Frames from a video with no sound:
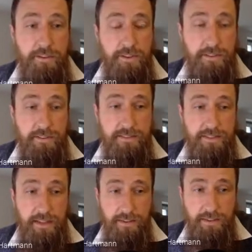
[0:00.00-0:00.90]
you can
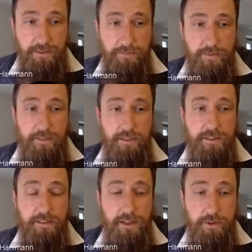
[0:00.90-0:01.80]
stack
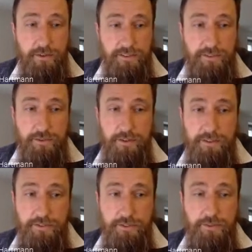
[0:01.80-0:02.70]
the towers as
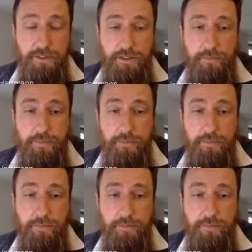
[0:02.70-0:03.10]
tall as you